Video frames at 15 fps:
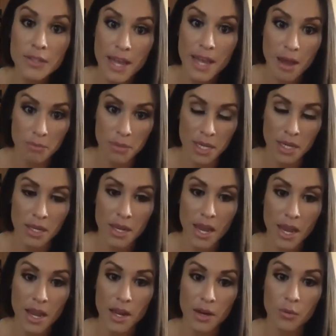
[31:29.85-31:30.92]
happy
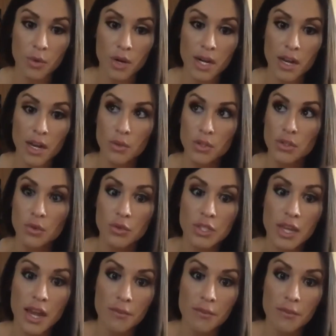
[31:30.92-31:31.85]
and what I would do to,